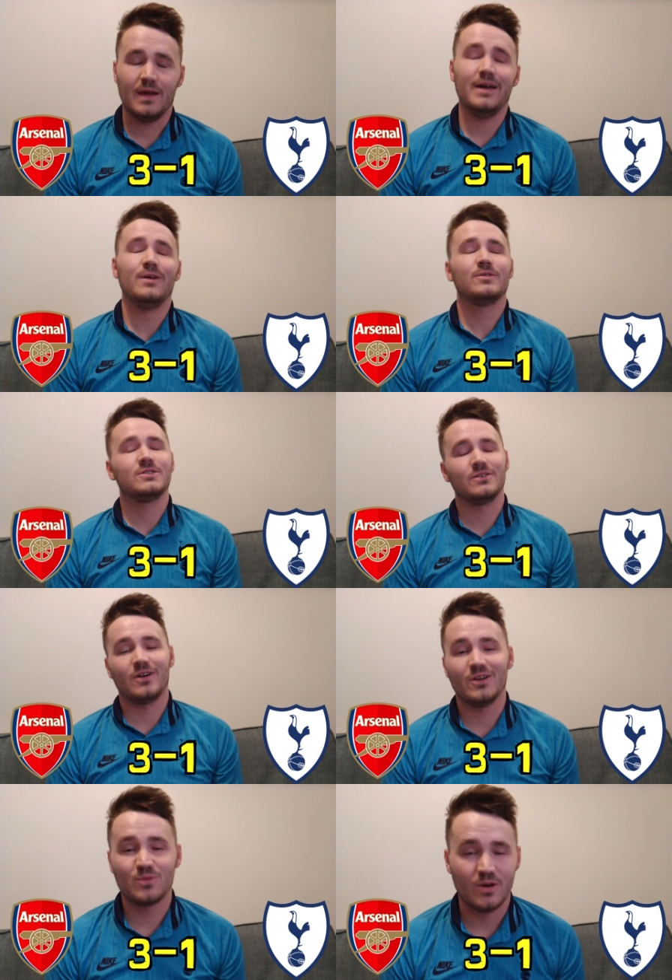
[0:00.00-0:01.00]
Hey, what's up
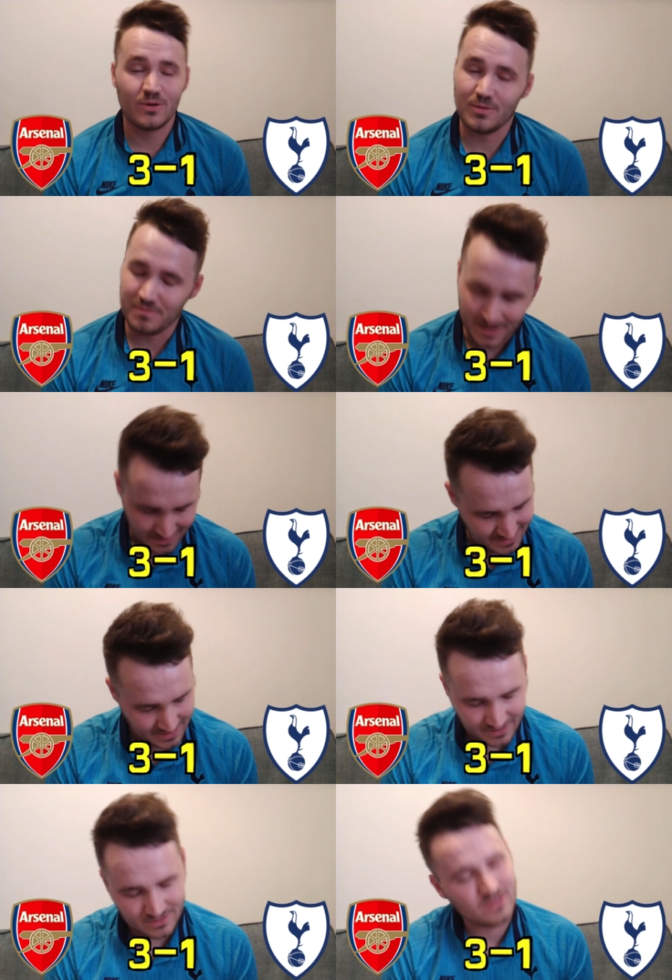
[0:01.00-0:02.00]
guys? Welcome back to
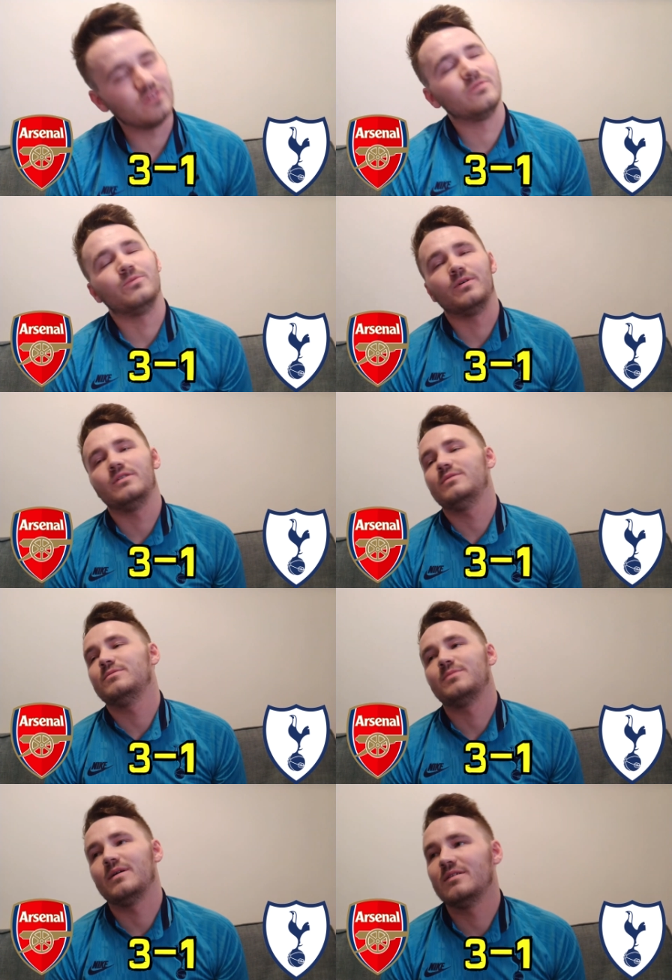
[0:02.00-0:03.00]
Take Tottenham. My name
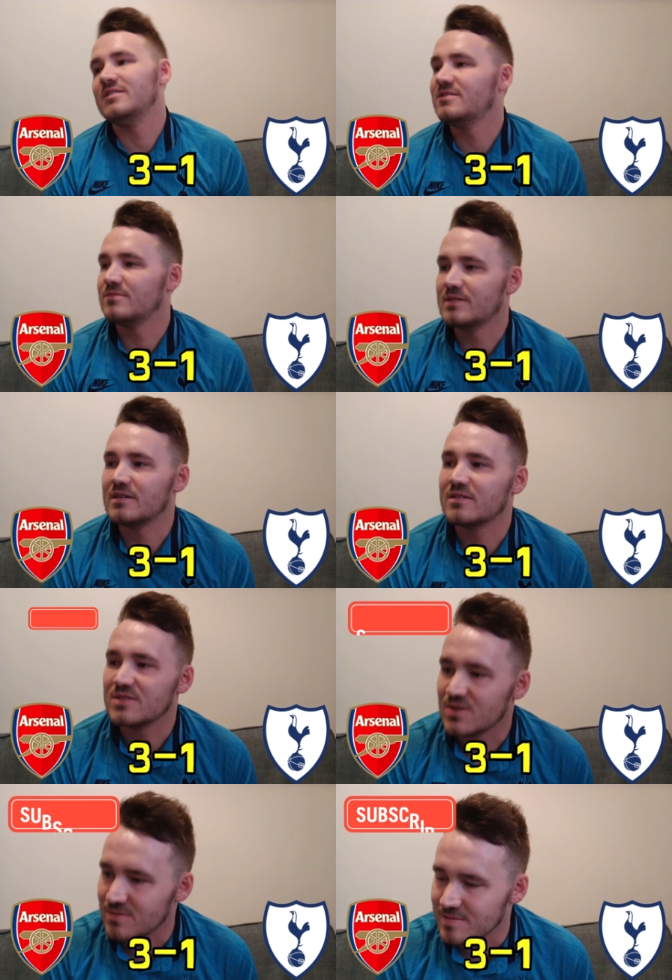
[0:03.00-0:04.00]
is
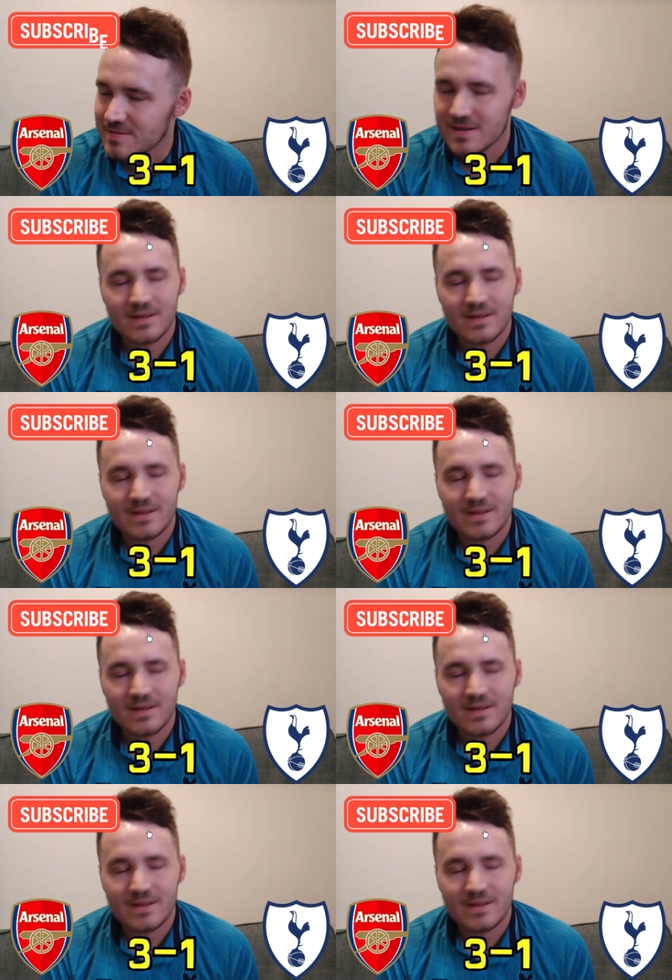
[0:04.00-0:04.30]
Ben.